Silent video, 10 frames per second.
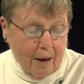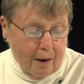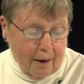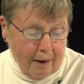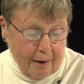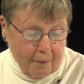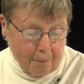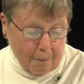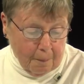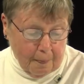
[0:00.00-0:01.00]
um,
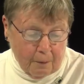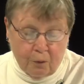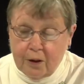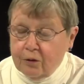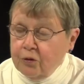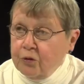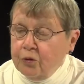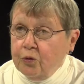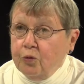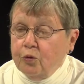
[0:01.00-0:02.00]
we
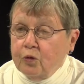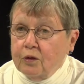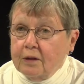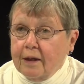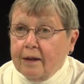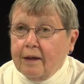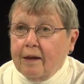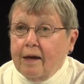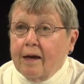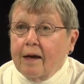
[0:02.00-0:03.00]
do
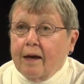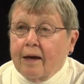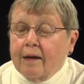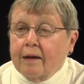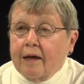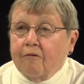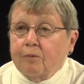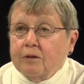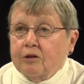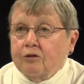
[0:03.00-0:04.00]
study and have
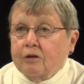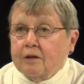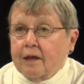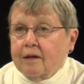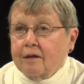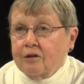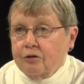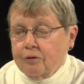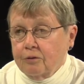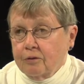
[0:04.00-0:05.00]
positions on
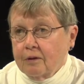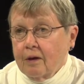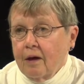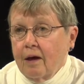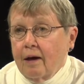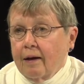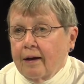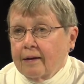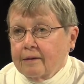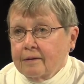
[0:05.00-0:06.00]
issues
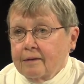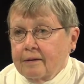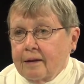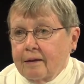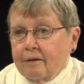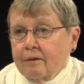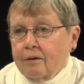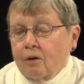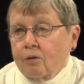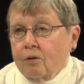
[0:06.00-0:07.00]
at state,
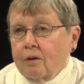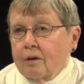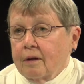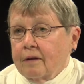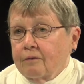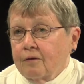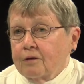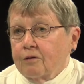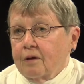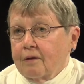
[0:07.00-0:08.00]
local, and
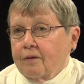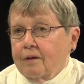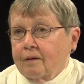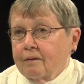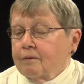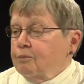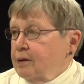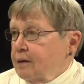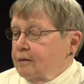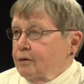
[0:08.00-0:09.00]
federal level.
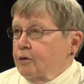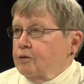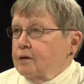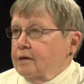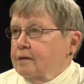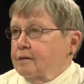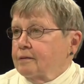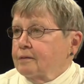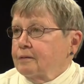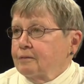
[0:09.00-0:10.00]
Bill knows us
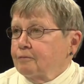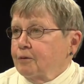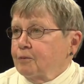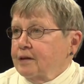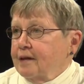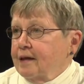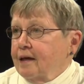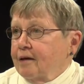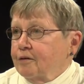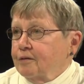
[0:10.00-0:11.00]
from the State
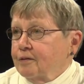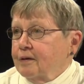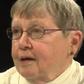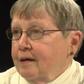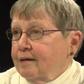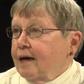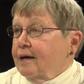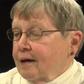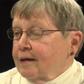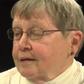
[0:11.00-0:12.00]
House,
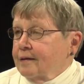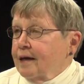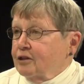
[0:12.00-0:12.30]
not us, not